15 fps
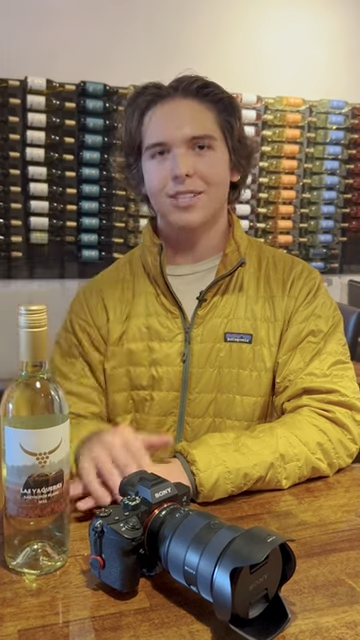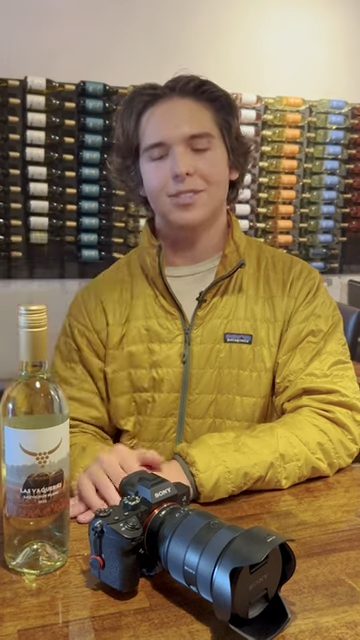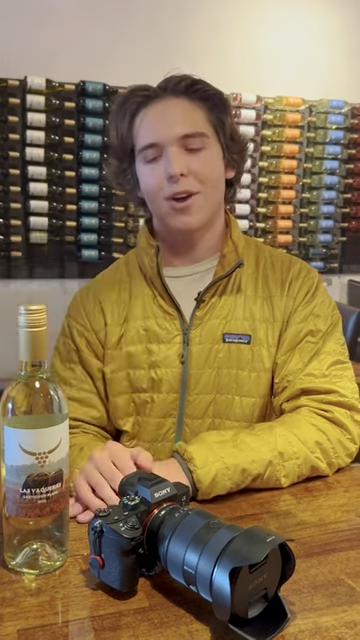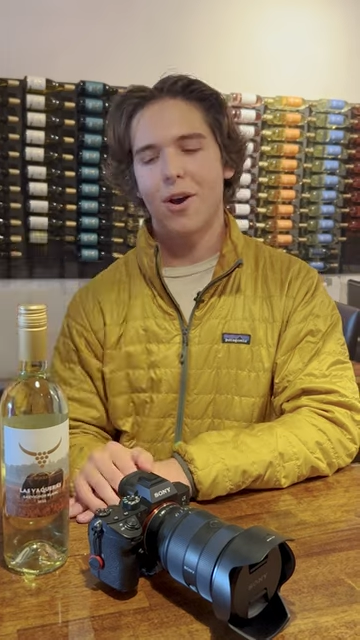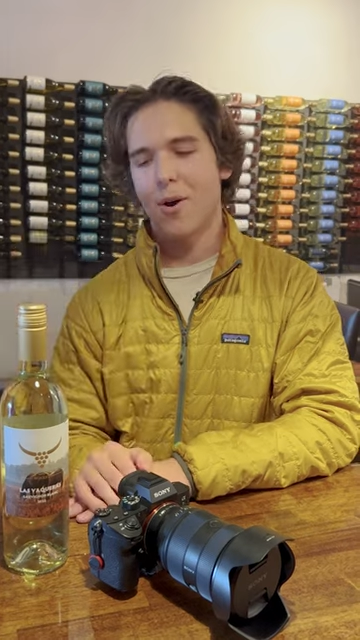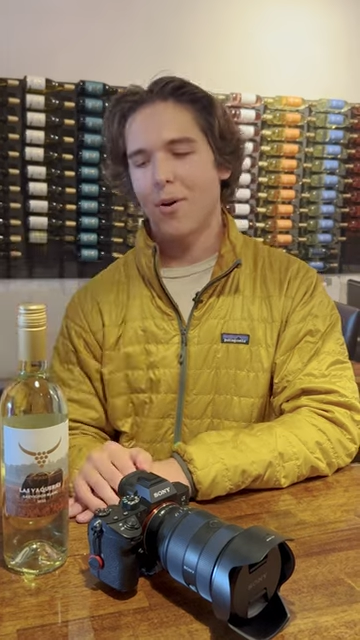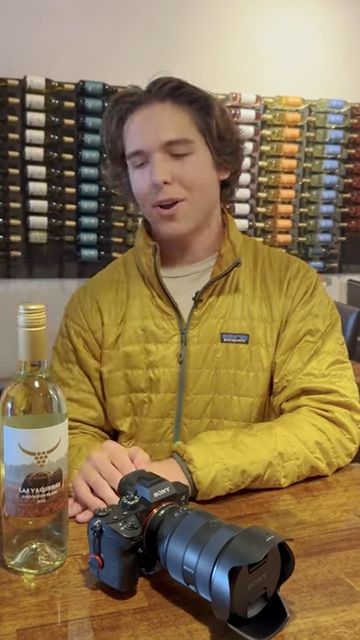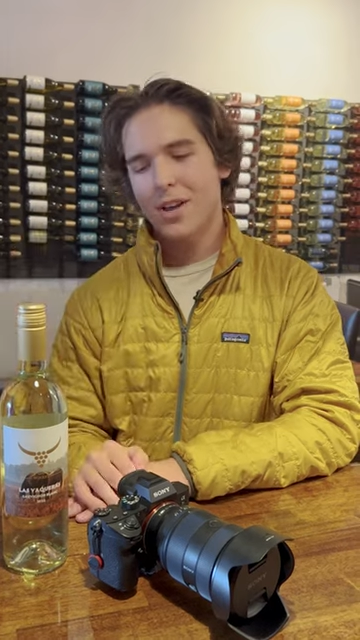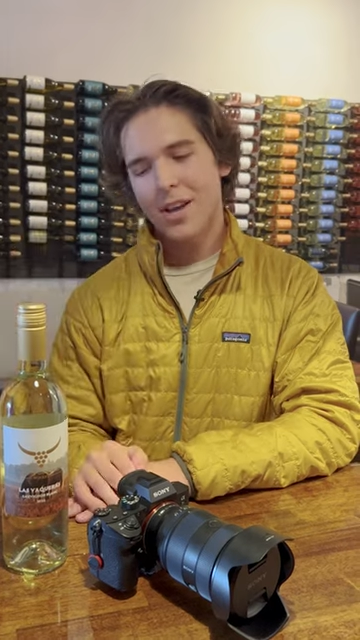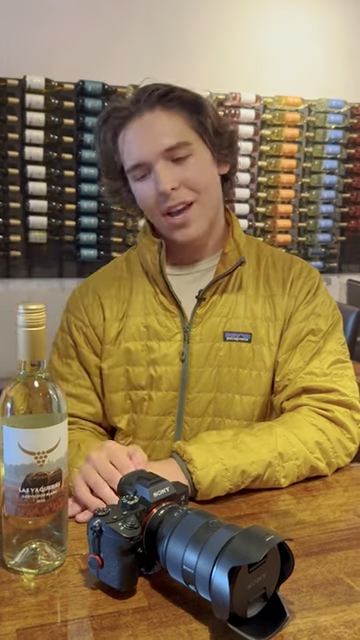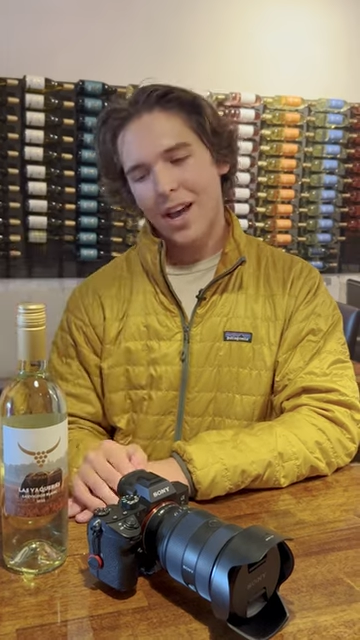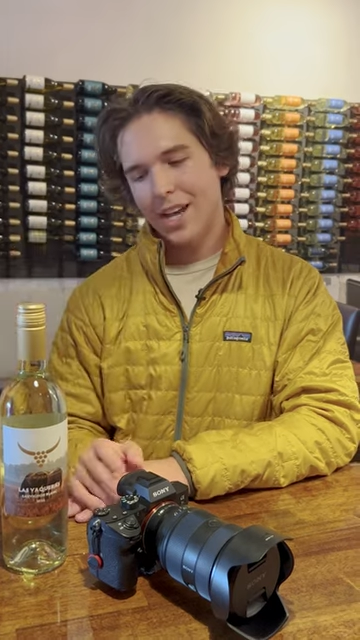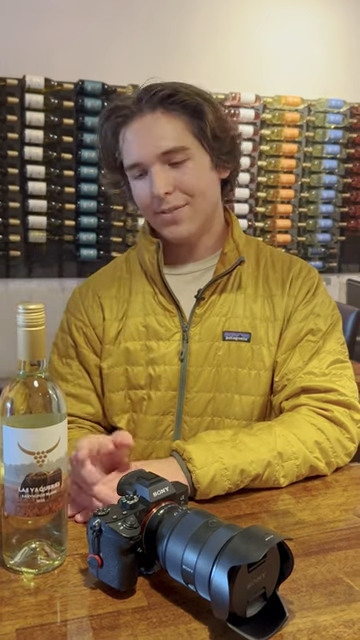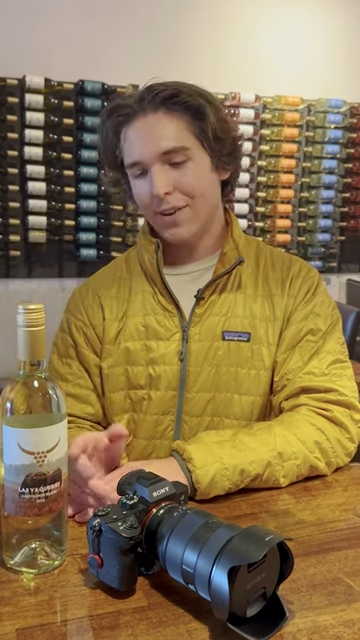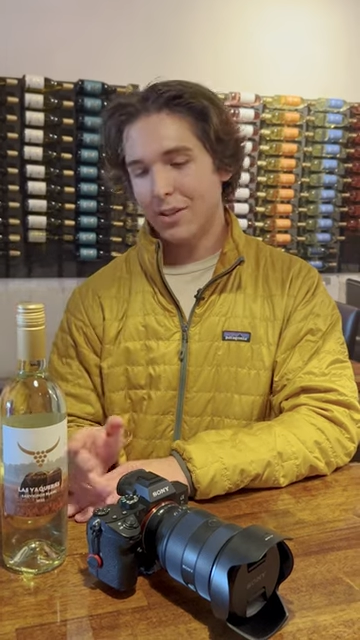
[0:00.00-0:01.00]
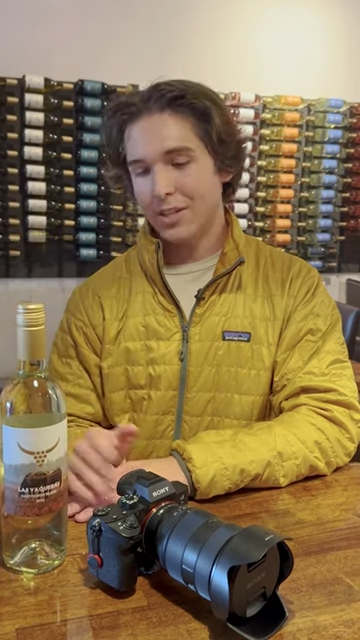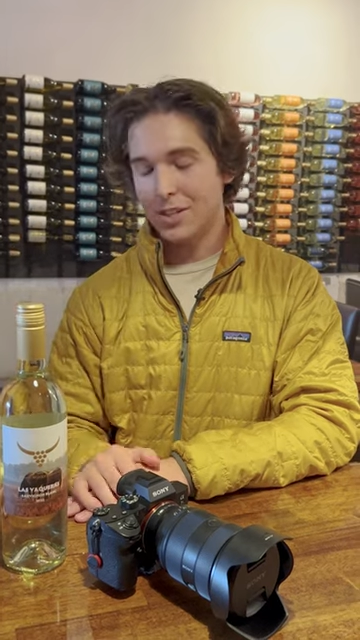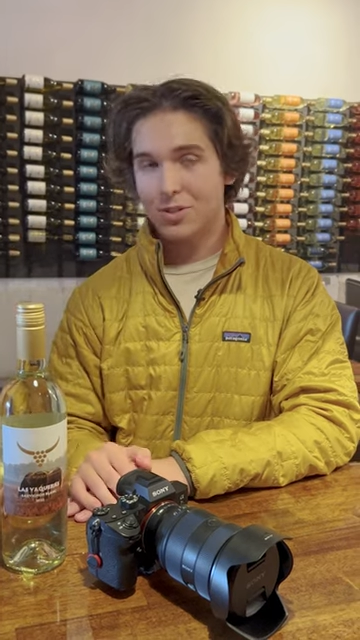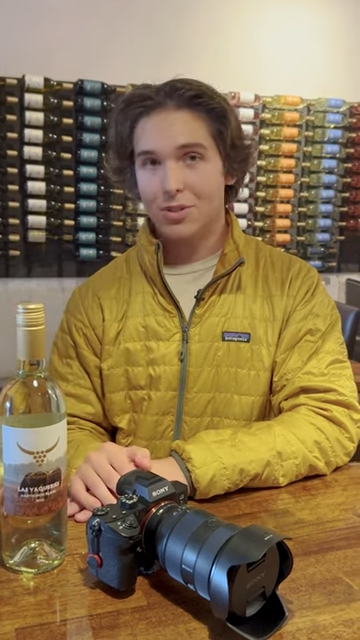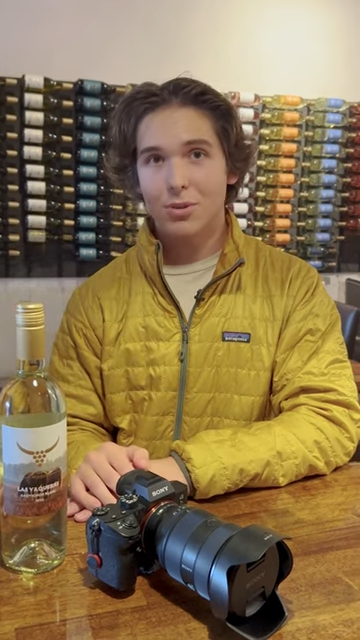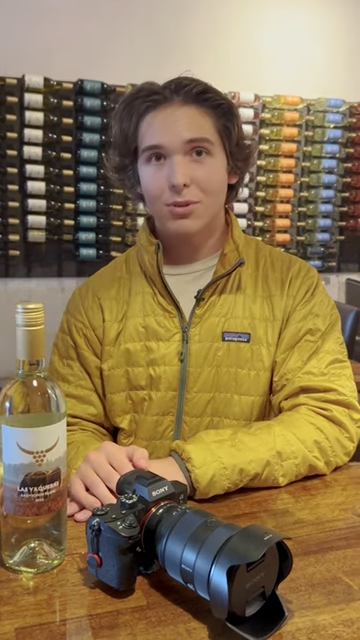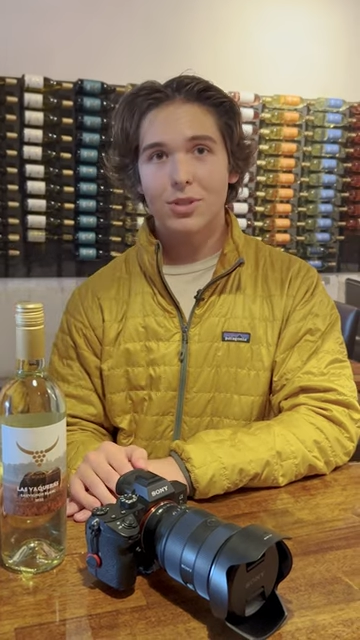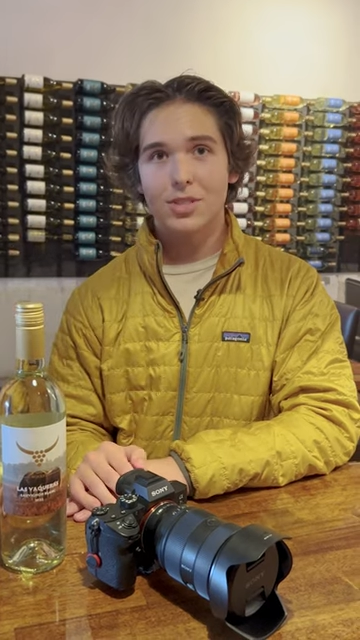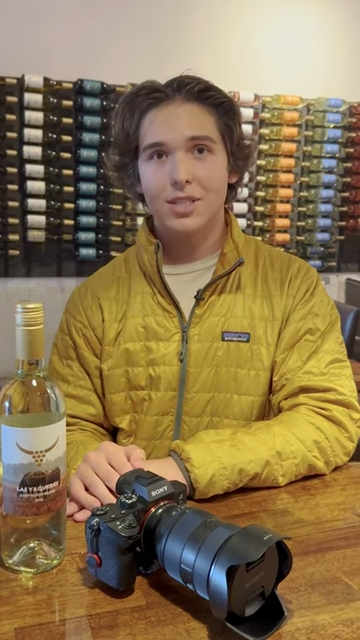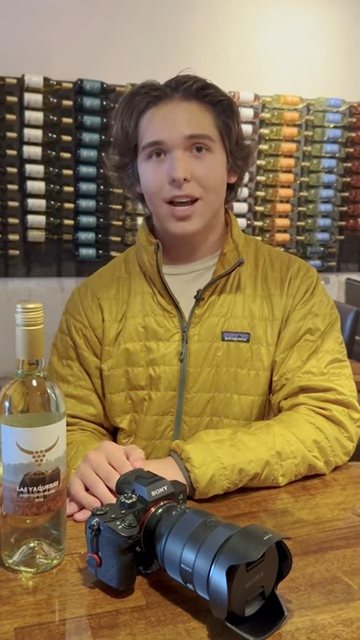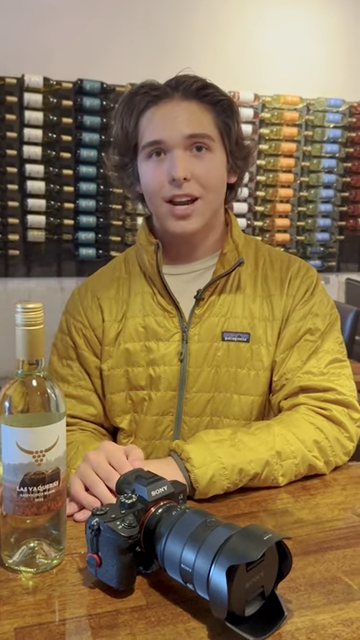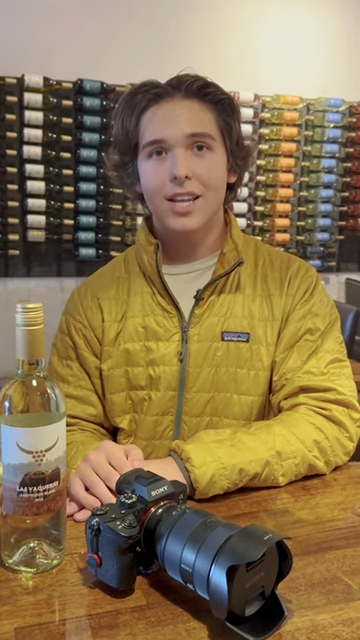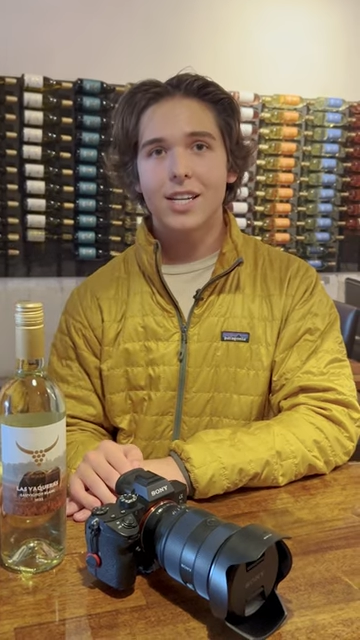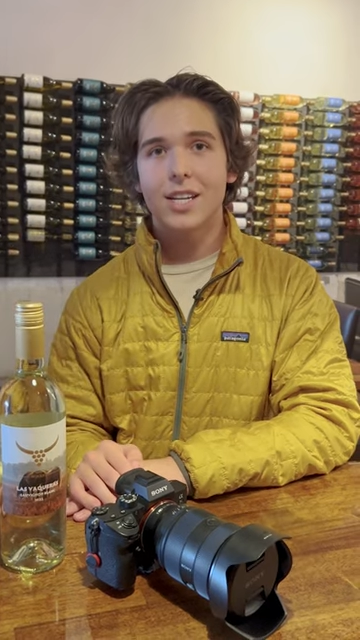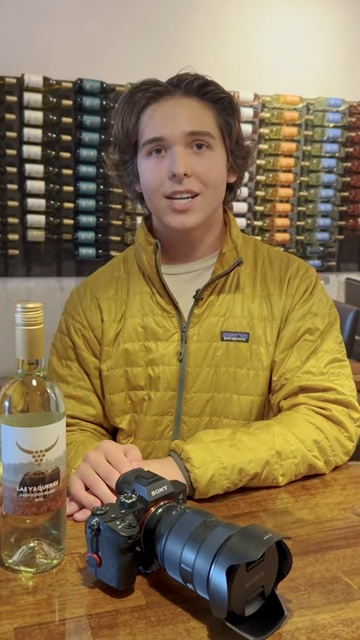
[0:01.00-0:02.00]
So I found these two just kind
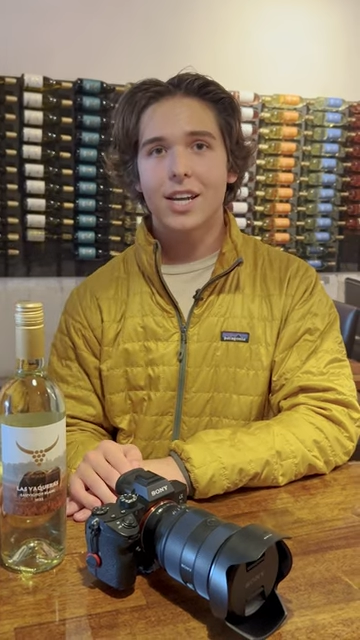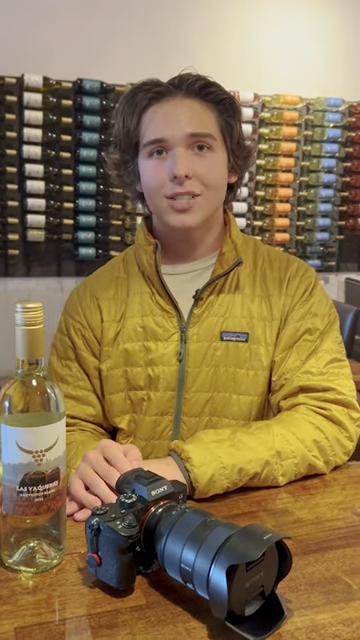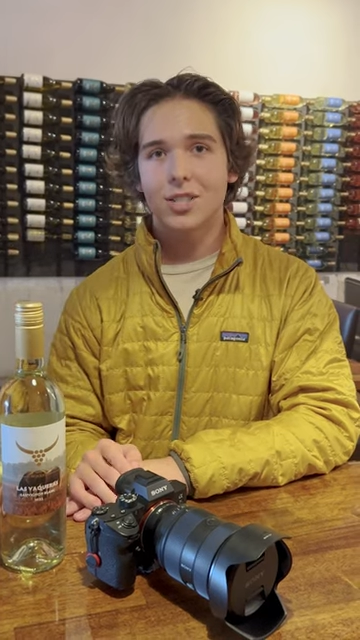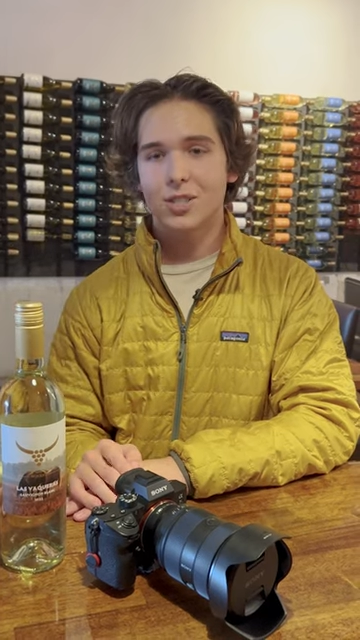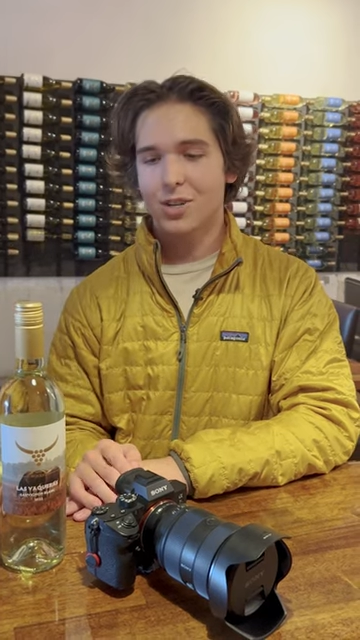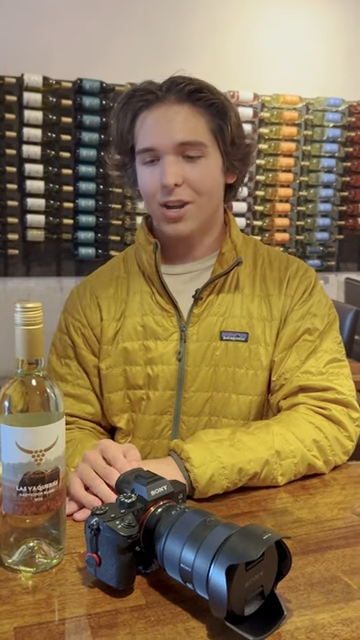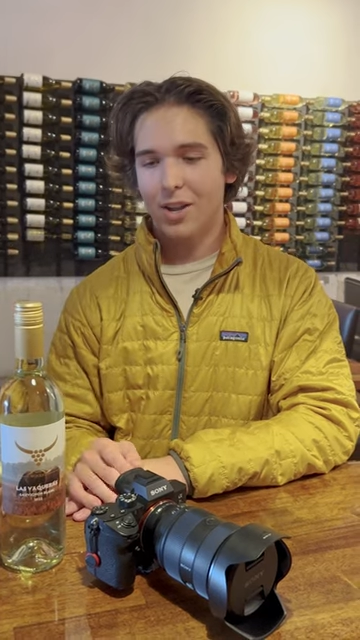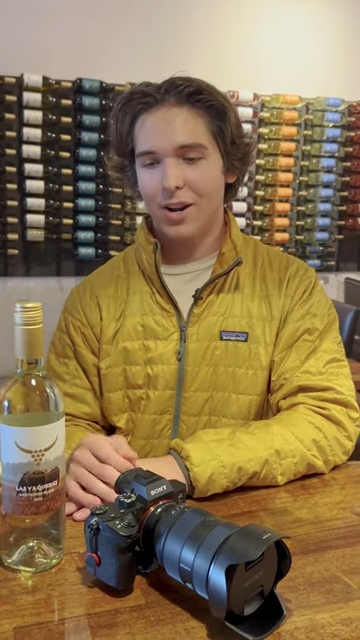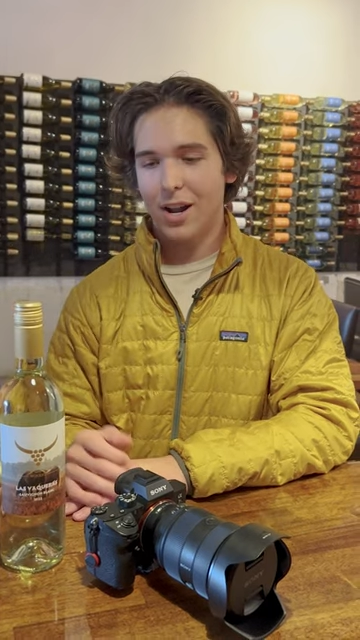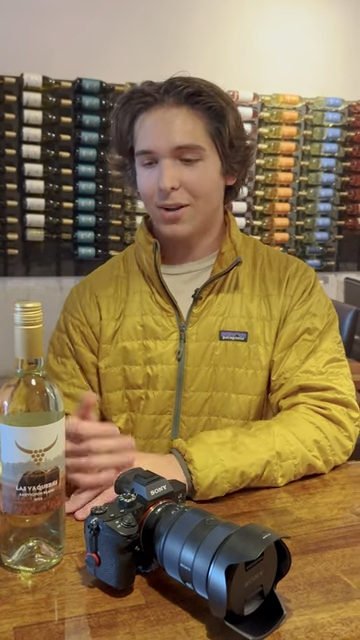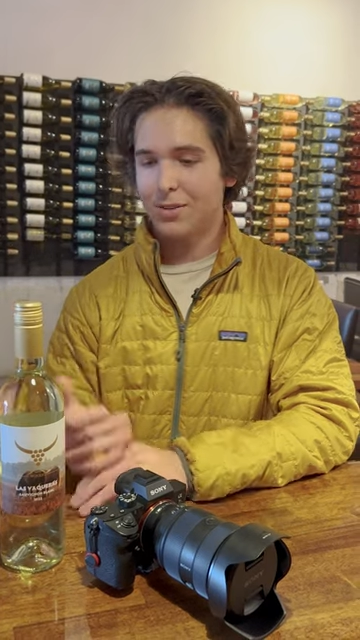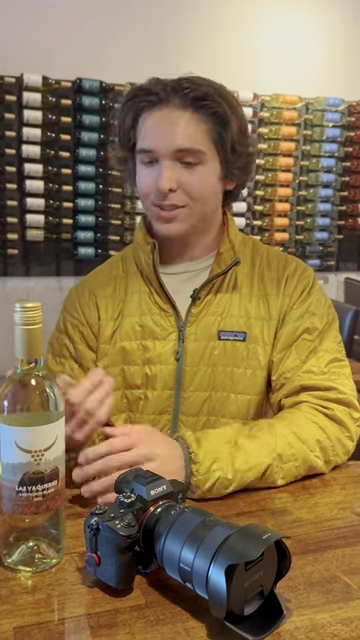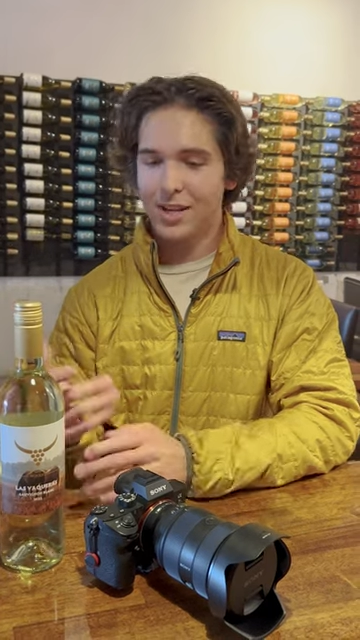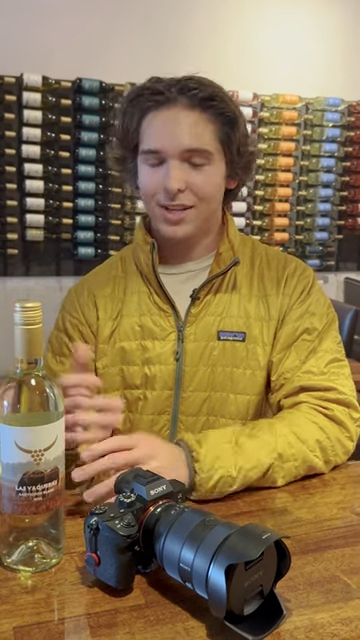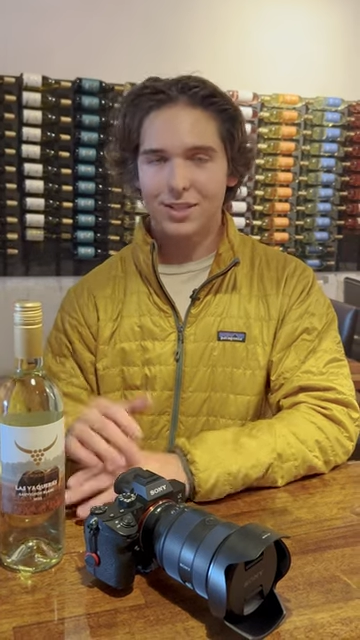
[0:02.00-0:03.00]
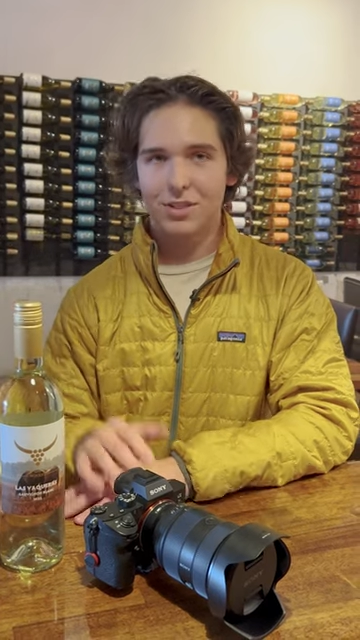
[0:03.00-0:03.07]
of eating next to each other and I was like,